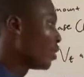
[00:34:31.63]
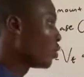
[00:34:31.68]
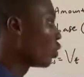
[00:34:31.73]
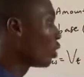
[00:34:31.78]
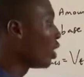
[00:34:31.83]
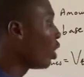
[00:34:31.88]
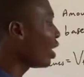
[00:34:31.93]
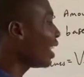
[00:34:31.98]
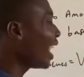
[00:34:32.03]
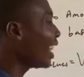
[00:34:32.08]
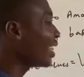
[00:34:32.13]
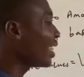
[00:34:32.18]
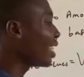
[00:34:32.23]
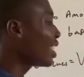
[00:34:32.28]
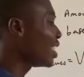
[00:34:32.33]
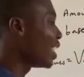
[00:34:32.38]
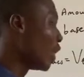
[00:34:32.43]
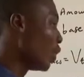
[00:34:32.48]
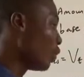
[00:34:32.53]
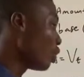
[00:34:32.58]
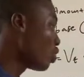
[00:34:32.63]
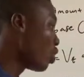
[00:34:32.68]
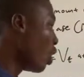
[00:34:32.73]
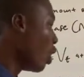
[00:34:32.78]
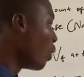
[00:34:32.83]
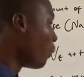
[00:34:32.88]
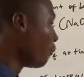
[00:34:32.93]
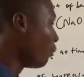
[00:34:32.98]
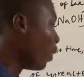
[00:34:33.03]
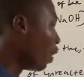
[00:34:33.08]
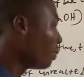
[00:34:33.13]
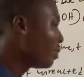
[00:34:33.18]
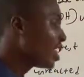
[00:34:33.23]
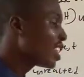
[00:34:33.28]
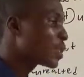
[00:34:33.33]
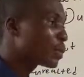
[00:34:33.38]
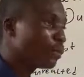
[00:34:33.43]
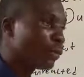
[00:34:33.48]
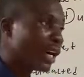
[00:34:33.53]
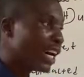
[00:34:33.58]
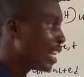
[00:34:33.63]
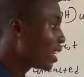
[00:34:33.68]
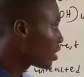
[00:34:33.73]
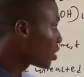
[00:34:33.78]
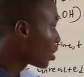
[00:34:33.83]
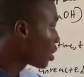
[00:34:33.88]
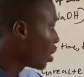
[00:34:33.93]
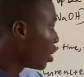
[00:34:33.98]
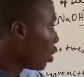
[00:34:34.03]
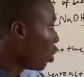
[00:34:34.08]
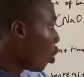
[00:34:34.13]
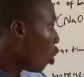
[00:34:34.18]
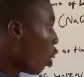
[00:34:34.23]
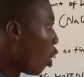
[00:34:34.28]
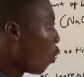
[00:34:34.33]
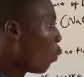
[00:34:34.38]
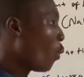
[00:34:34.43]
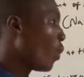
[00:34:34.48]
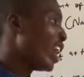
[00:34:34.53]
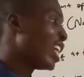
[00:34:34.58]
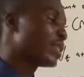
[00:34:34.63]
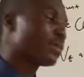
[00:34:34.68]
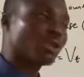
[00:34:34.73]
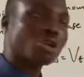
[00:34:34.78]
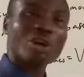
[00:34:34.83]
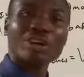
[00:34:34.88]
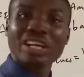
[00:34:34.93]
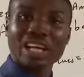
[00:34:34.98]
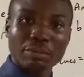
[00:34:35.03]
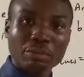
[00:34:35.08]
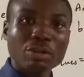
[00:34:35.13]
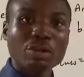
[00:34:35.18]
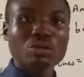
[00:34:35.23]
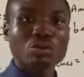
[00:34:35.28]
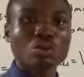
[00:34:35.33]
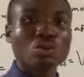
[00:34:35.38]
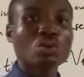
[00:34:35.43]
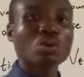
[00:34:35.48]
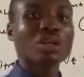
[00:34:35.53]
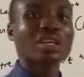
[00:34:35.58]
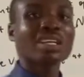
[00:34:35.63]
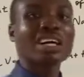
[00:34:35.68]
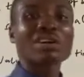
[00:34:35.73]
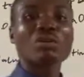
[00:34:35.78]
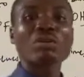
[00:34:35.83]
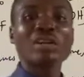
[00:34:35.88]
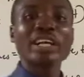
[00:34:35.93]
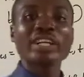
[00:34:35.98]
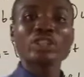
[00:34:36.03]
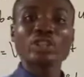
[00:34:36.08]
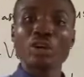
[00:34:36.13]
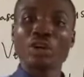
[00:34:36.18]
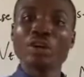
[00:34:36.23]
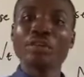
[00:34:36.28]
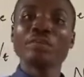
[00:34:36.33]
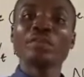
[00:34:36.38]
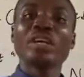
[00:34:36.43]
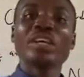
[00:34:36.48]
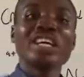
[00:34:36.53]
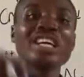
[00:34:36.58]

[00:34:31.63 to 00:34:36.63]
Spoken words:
So the other details from this point onwards, because you can be able to do the calculation,